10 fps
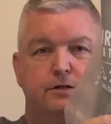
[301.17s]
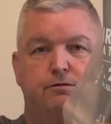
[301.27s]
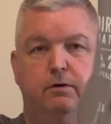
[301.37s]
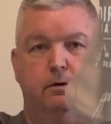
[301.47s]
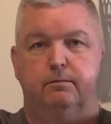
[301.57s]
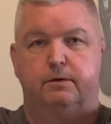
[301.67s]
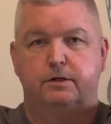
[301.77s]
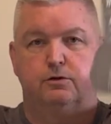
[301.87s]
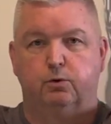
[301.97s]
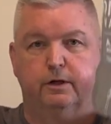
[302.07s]
from
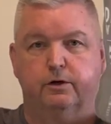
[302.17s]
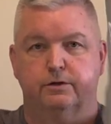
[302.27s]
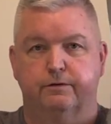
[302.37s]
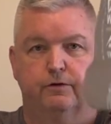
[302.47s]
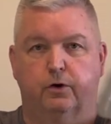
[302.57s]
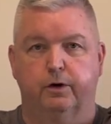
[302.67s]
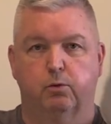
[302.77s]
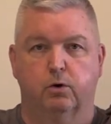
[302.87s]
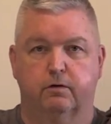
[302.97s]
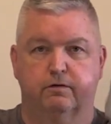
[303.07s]
the 2 liters of dirty
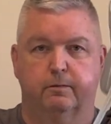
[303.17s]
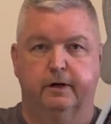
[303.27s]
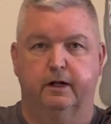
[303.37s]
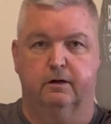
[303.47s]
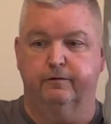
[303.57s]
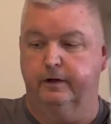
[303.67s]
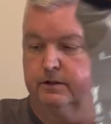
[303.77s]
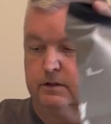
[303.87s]
water from an elevated